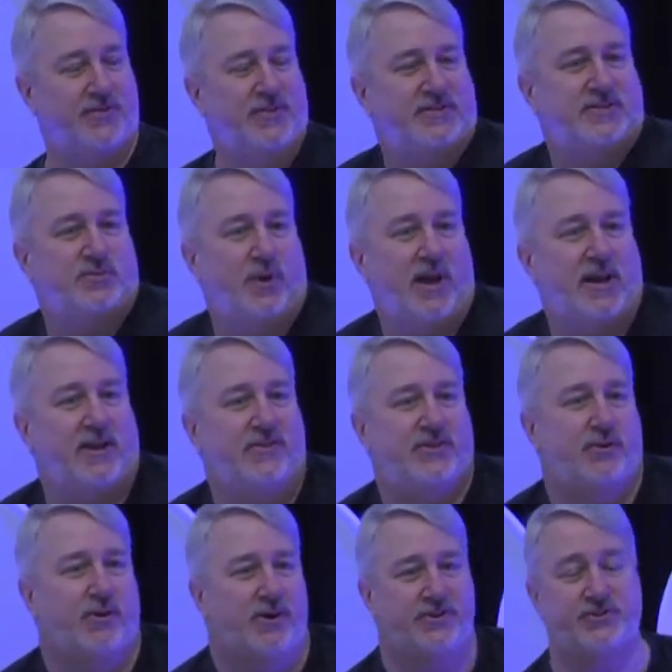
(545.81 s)
And this is what I
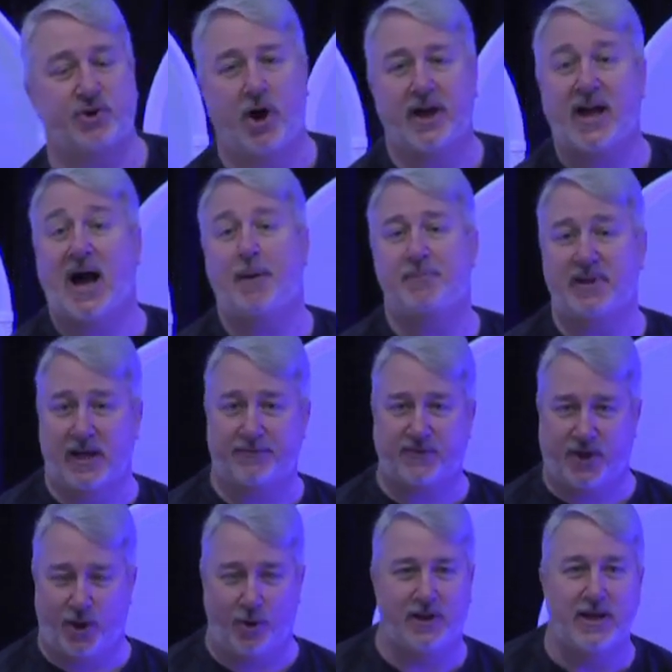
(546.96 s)
consider a strong copyleft
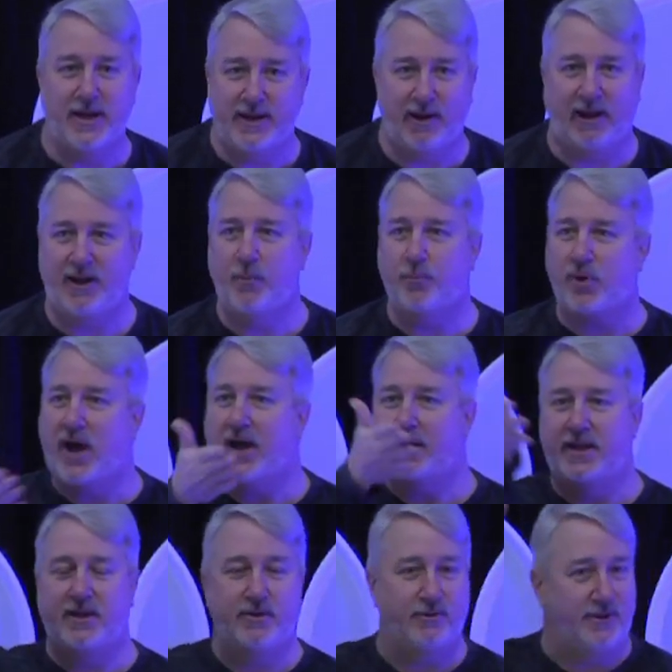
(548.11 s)
code. Now, I know
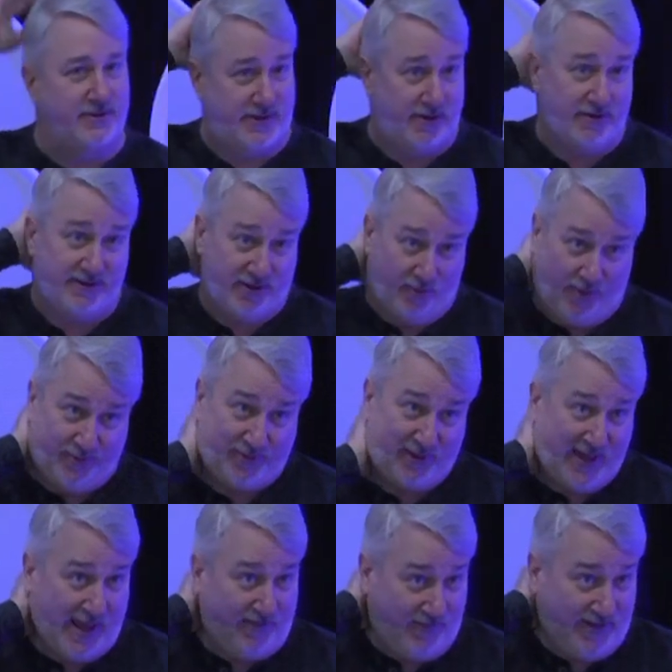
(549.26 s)
Bradley Kuhn is here. He'll most
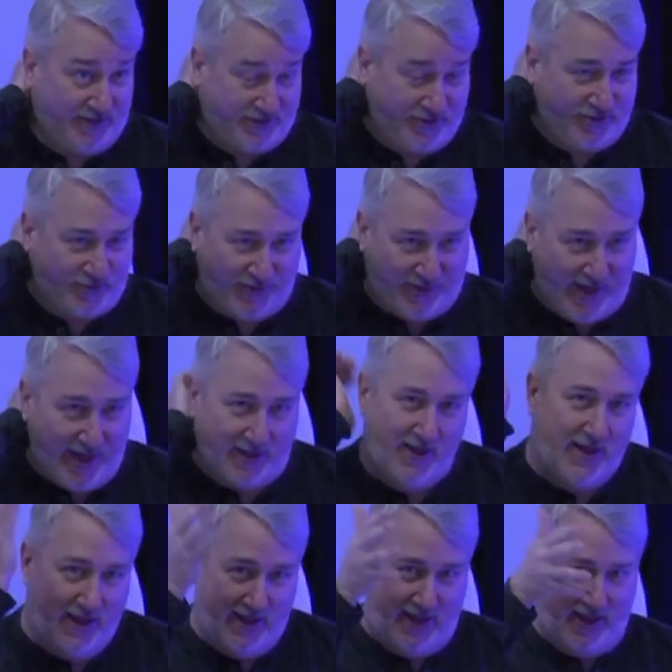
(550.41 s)
probably have issues with that.
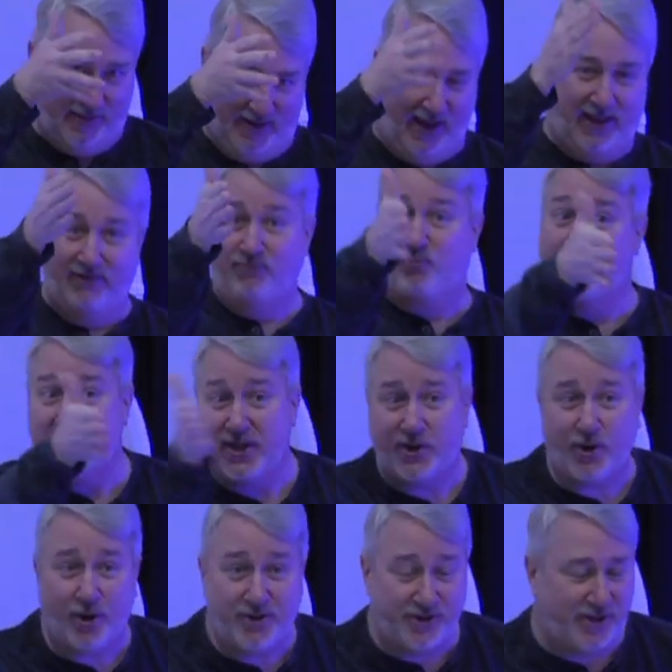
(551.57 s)
And I really
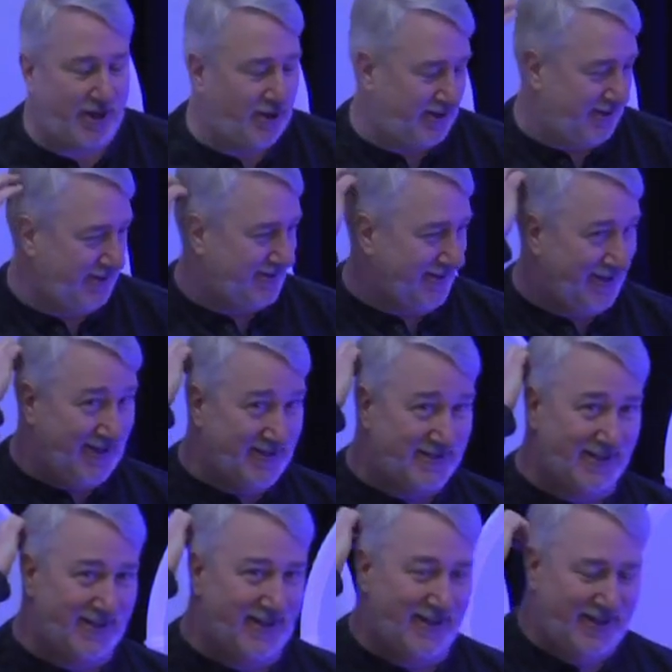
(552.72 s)
encourage you to go to, to his,
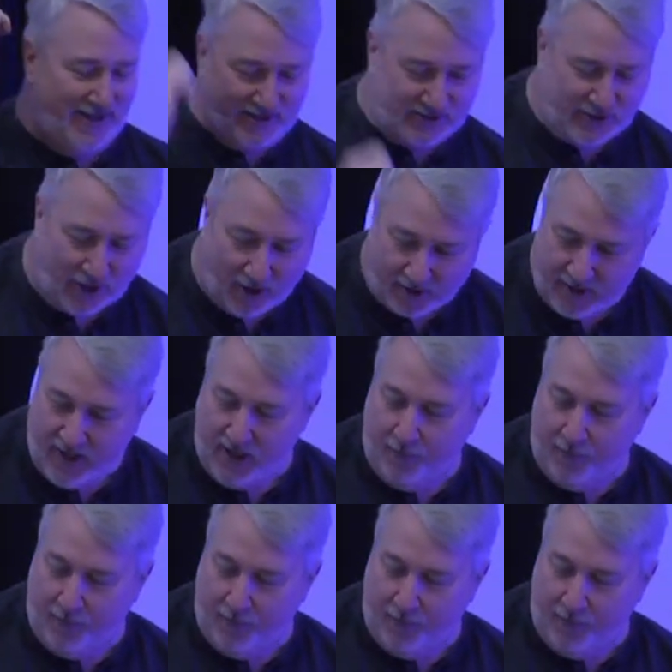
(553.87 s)
uh, to his talk.